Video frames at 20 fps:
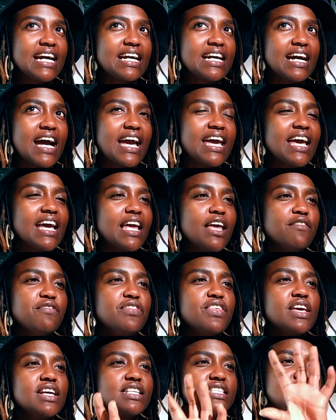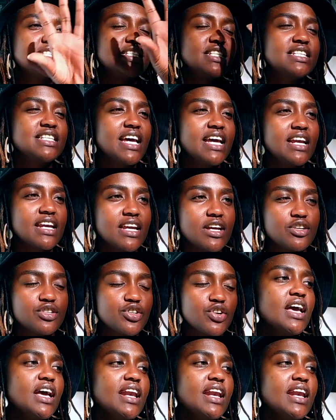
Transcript: I can give things direction.